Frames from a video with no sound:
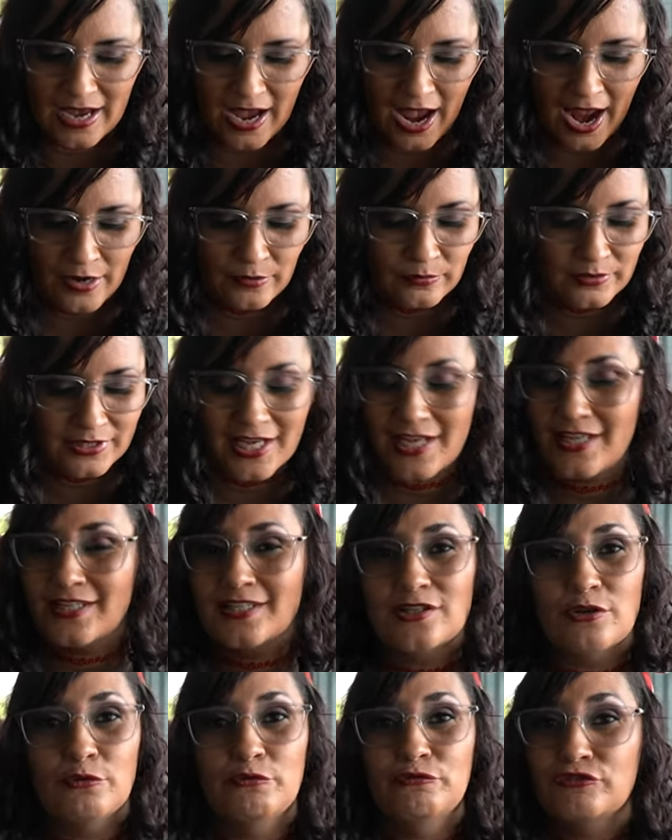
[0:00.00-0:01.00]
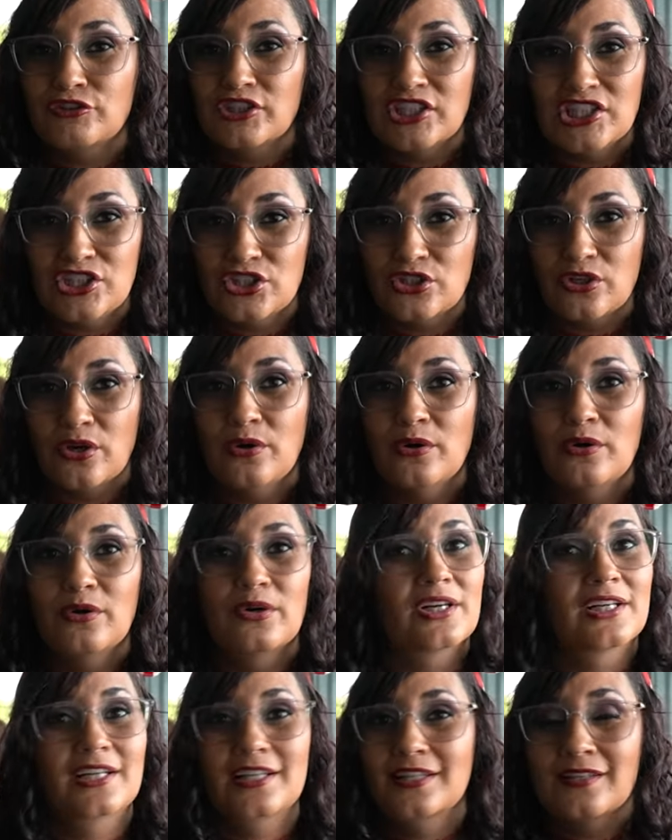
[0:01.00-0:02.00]
I don't taste sofrito
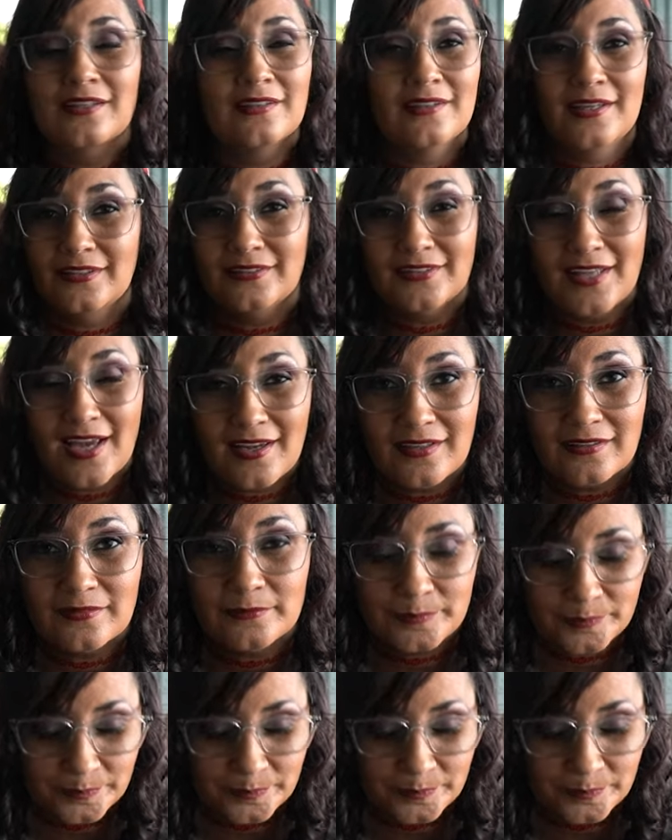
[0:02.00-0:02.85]
or anything like that.